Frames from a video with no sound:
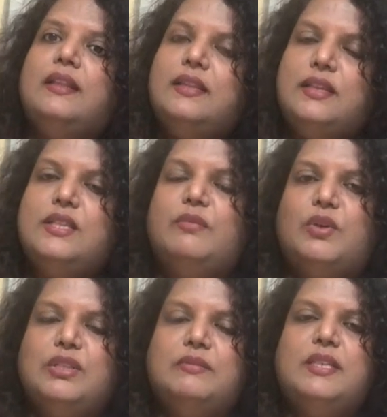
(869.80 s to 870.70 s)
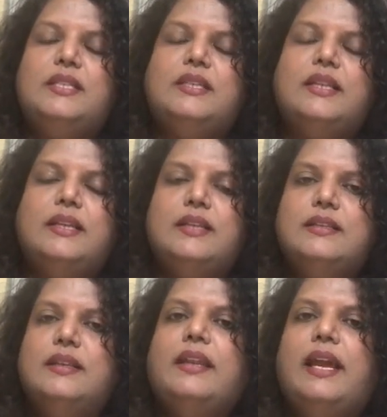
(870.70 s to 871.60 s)
there is a possibility that there
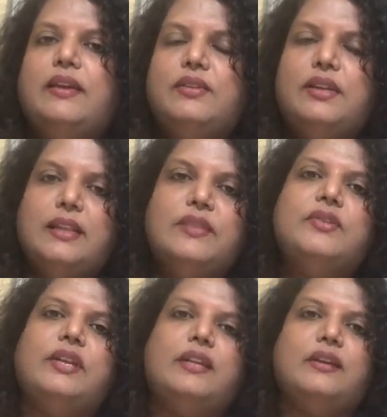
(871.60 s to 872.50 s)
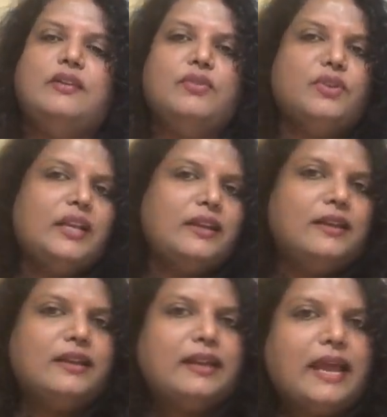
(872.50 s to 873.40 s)
is an error in that reading. If you're taking
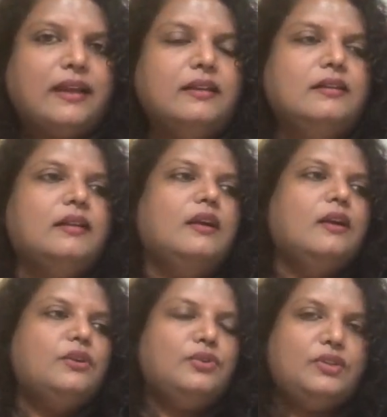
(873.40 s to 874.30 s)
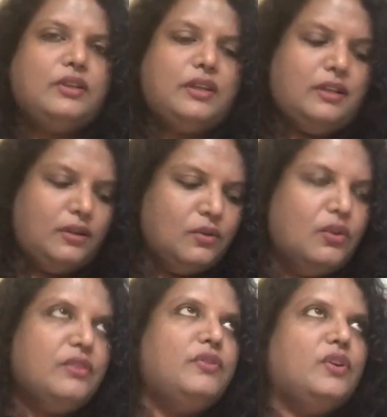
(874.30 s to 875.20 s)
it at an angle to the reading
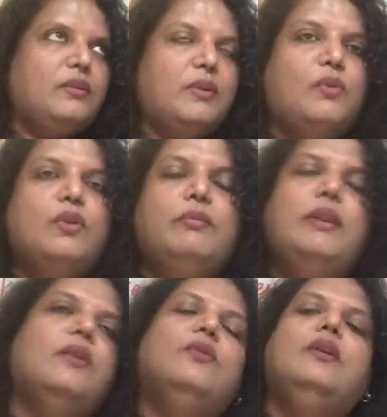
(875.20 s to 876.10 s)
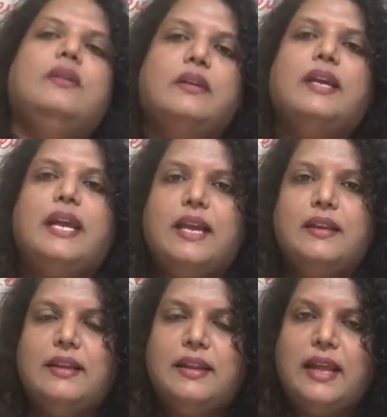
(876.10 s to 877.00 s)
or if you're above or below,
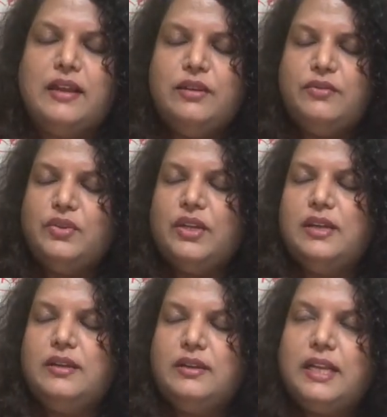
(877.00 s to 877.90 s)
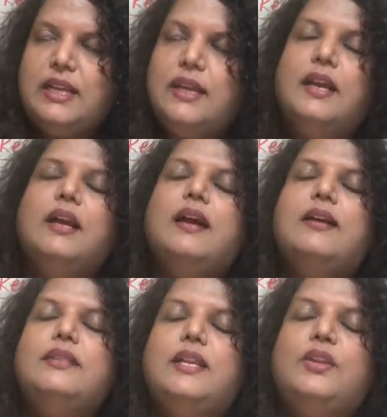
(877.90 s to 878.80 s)
again at an angle if you're taking a reading,
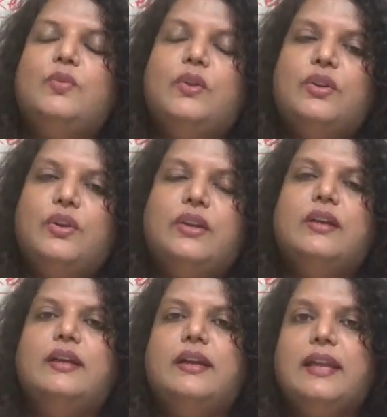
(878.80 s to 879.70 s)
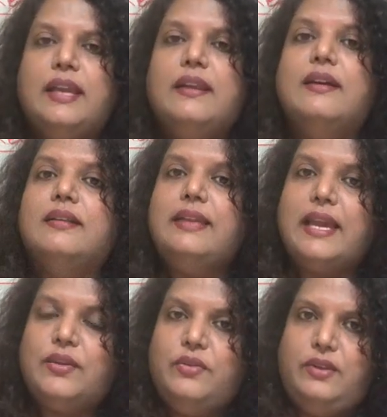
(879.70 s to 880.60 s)
then you will not get the
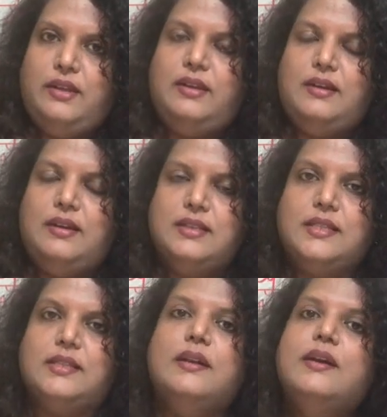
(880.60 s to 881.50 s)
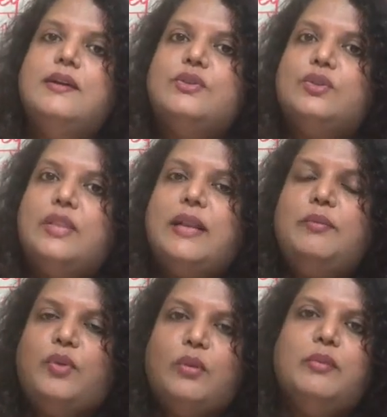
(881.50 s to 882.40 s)
accurate answer. So
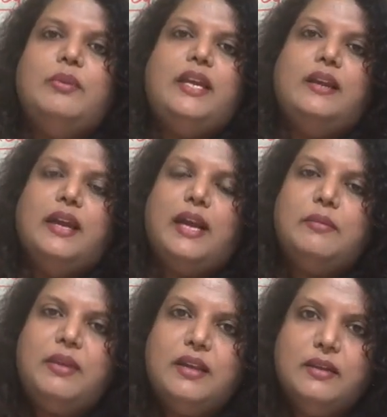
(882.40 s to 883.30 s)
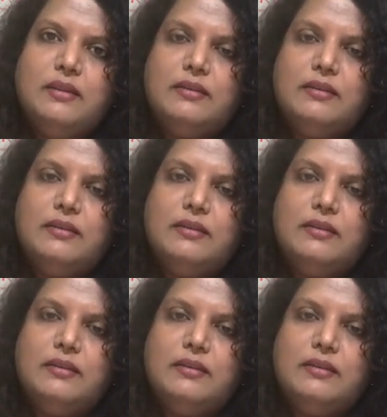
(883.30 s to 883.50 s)
that probably had been,